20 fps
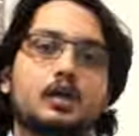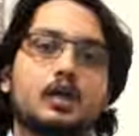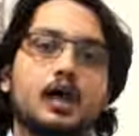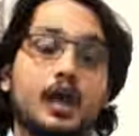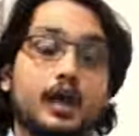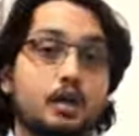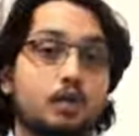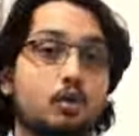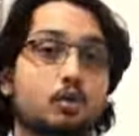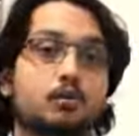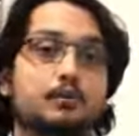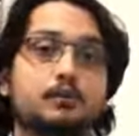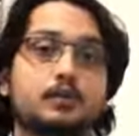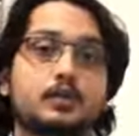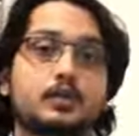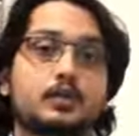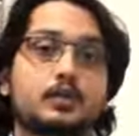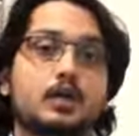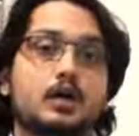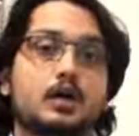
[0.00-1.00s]
i hope
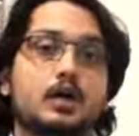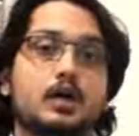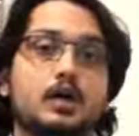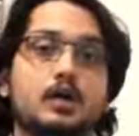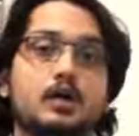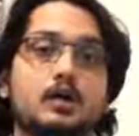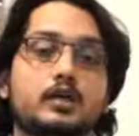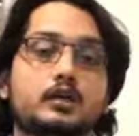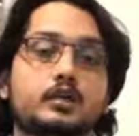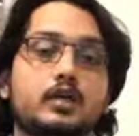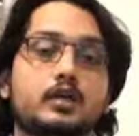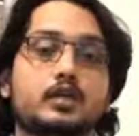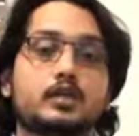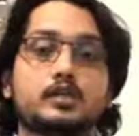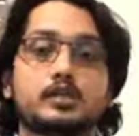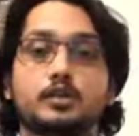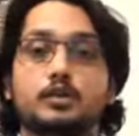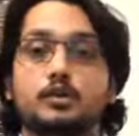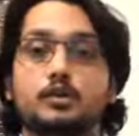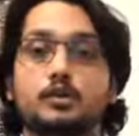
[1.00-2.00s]
uh, that the
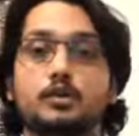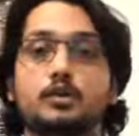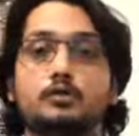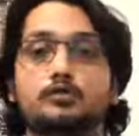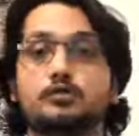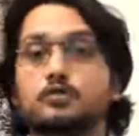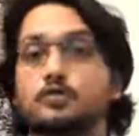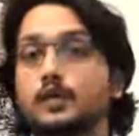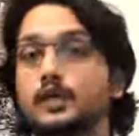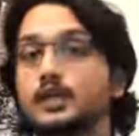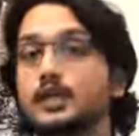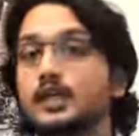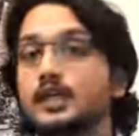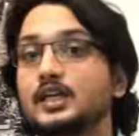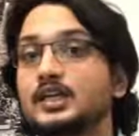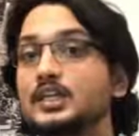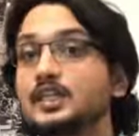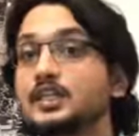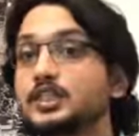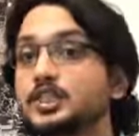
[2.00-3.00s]
story of Shweta
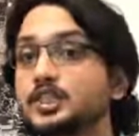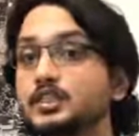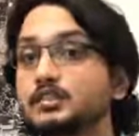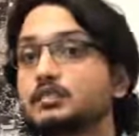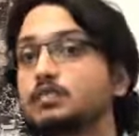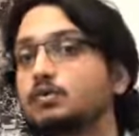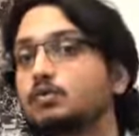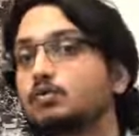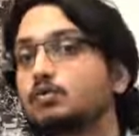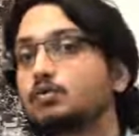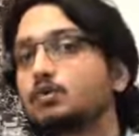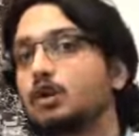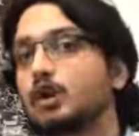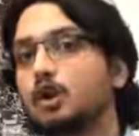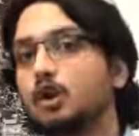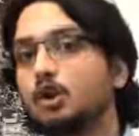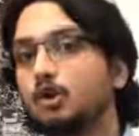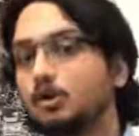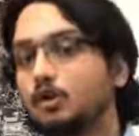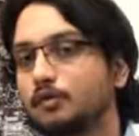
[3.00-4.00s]
teaches you
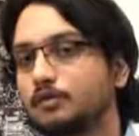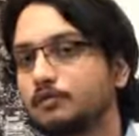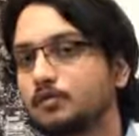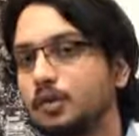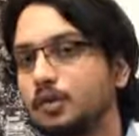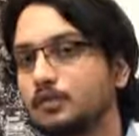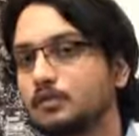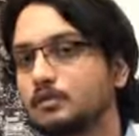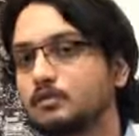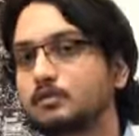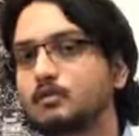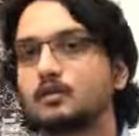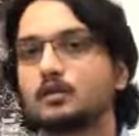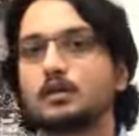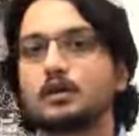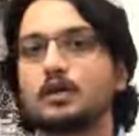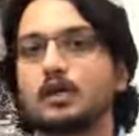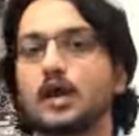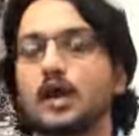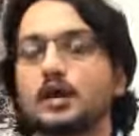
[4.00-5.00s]
a lot of things.
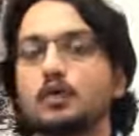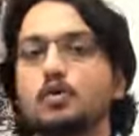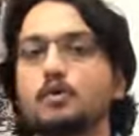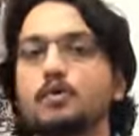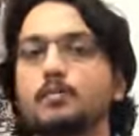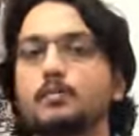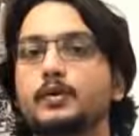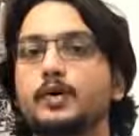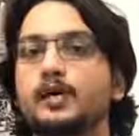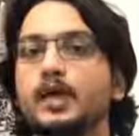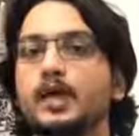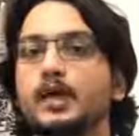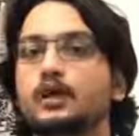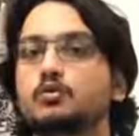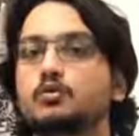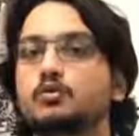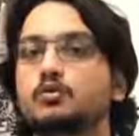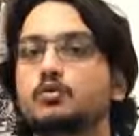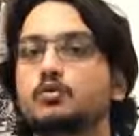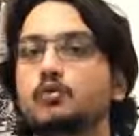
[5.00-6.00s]
I hope it
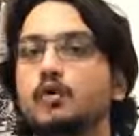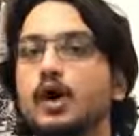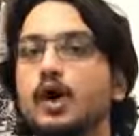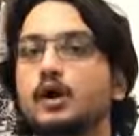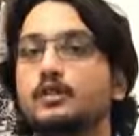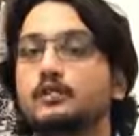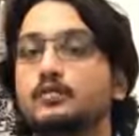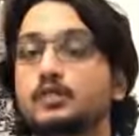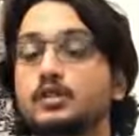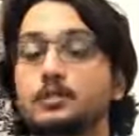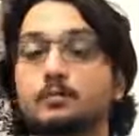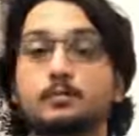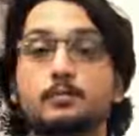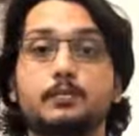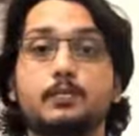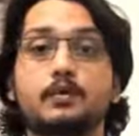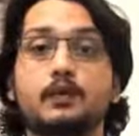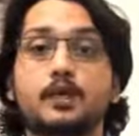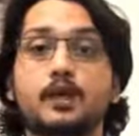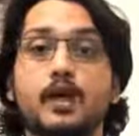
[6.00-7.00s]
allows you to have some
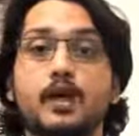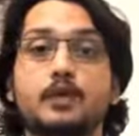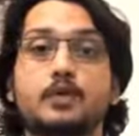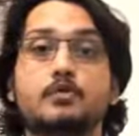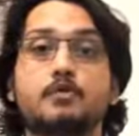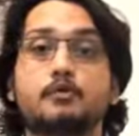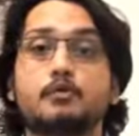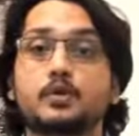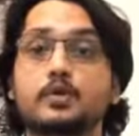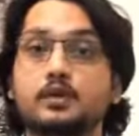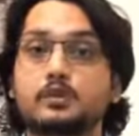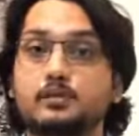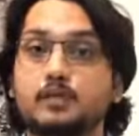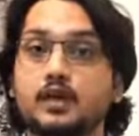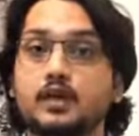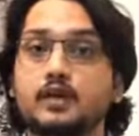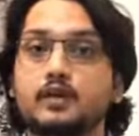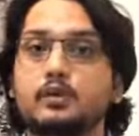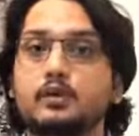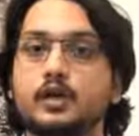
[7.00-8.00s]
kind of
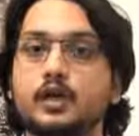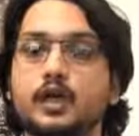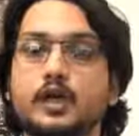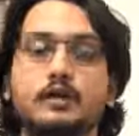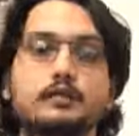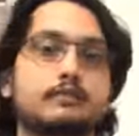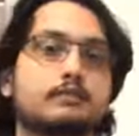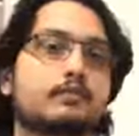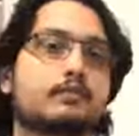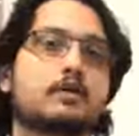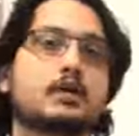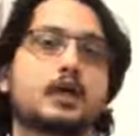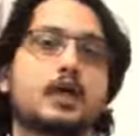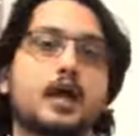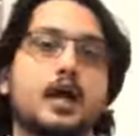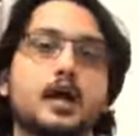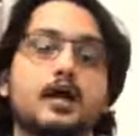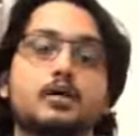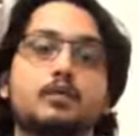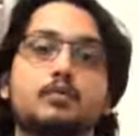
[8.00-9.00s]
perspective in life.
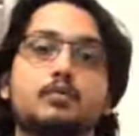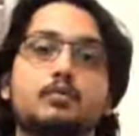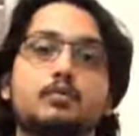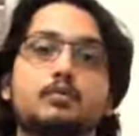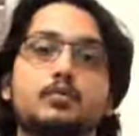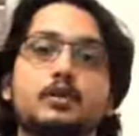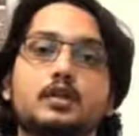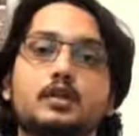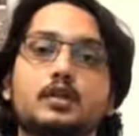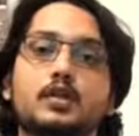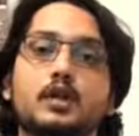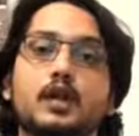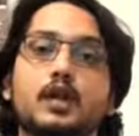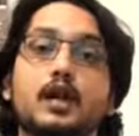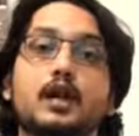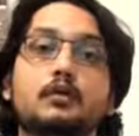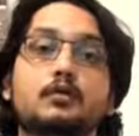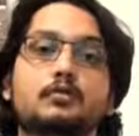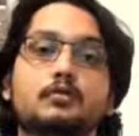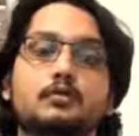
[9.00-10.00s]
I hope it
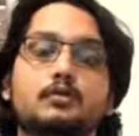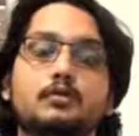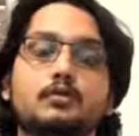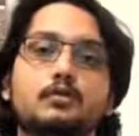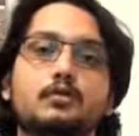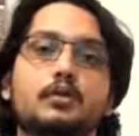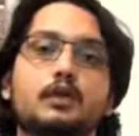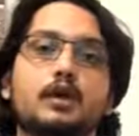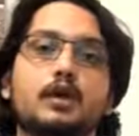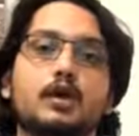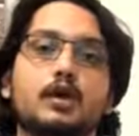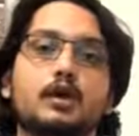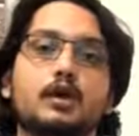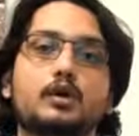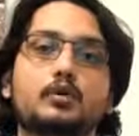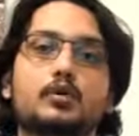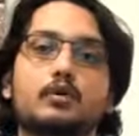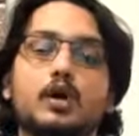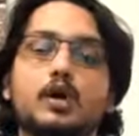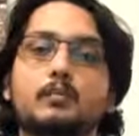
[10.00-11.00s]
allows you
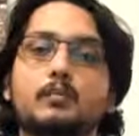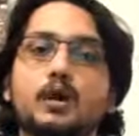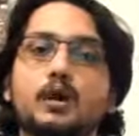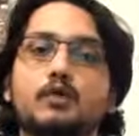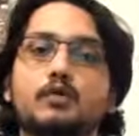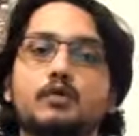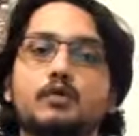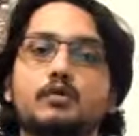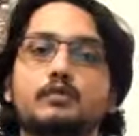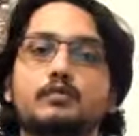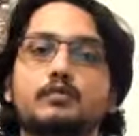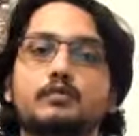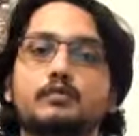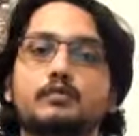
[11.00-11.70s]
to come out of